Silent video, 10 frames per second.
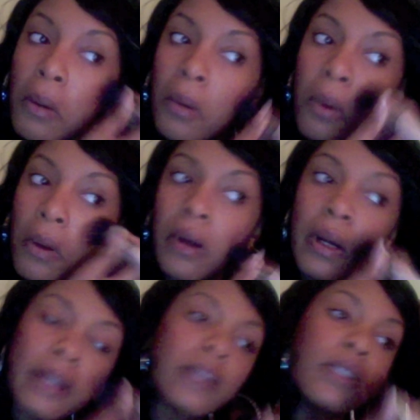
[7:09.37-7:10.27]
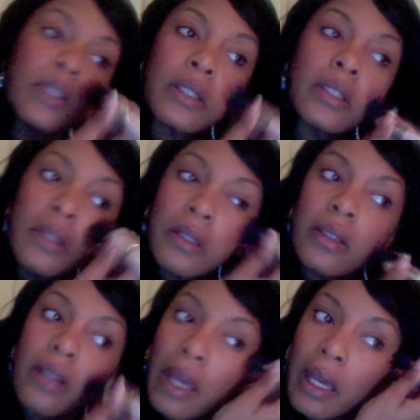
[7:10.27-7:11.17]
Or I can just
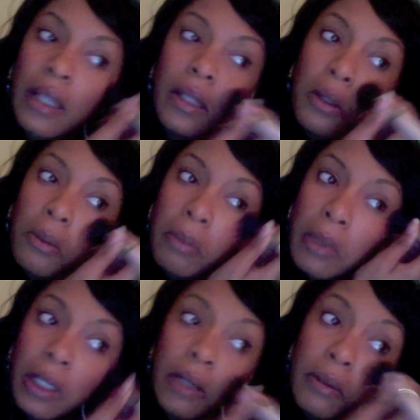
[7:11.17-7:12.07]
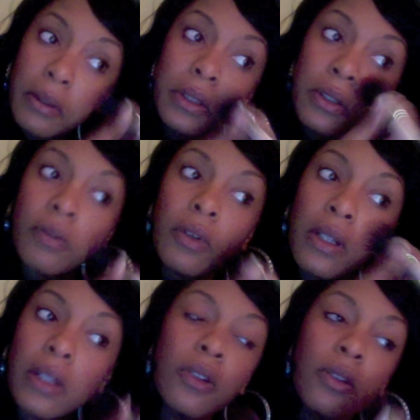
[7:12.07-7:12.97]
add a little bit of it just for a
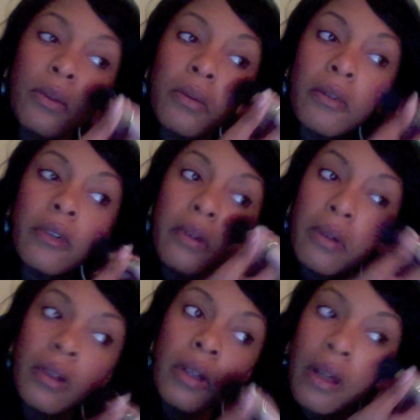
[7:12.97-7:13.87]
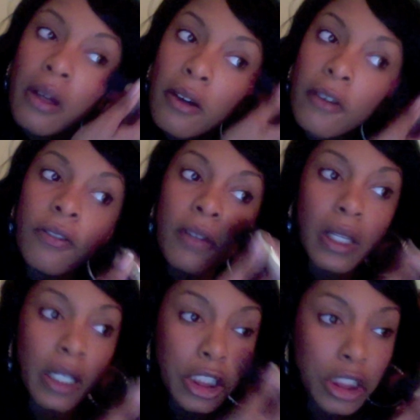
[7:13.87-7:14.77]
little
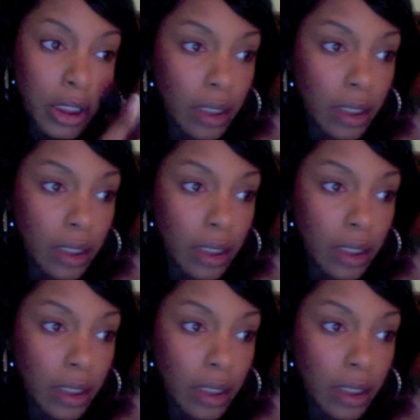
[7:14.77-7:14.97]
flush.